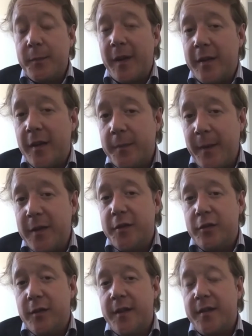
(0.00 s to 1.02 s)
especially
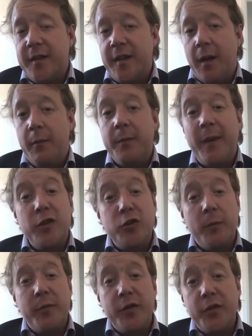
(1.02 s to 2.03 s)
during this time. It's my
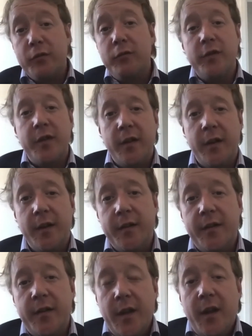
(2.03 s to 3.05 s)
job to
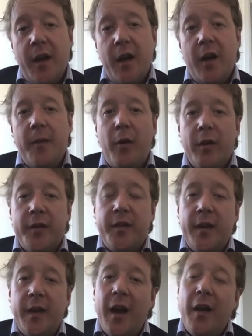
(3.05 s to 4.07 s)
scrutinise
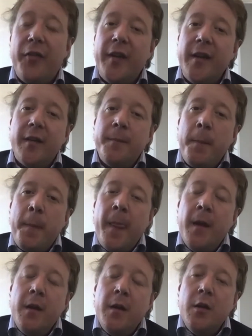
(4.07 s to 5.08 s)
policy. I think,
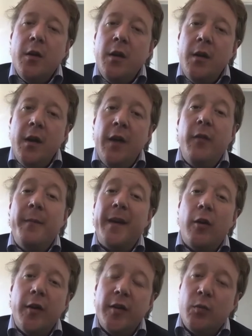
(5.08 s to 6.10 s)
if I'm
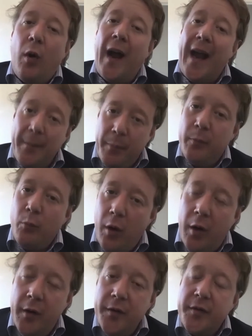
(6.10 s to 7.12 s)
being honest, what happened
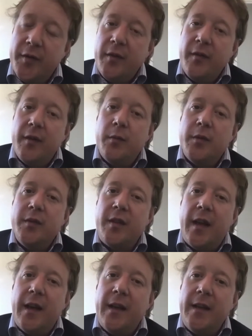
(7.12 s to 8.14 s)
was
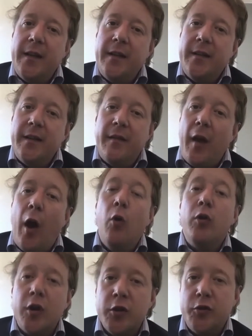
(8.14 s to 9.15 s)
the
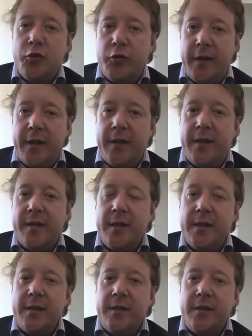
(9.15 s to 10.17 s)
whole country
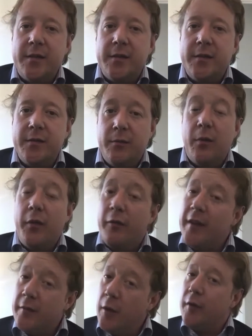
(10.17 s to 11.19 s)
decided to, the
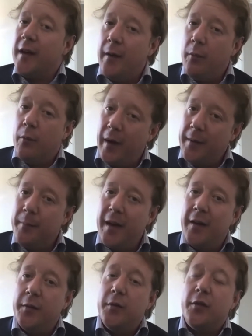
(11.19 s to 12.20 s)
reason lockdown went in
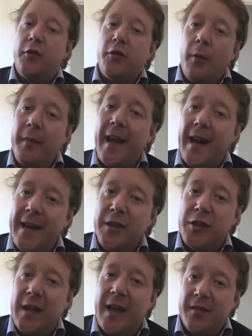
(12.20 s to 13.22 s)
place was to stop the
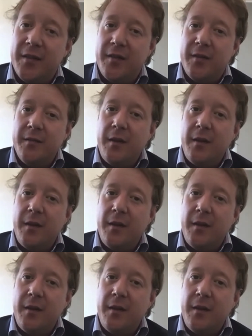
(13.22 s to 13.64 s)
NHS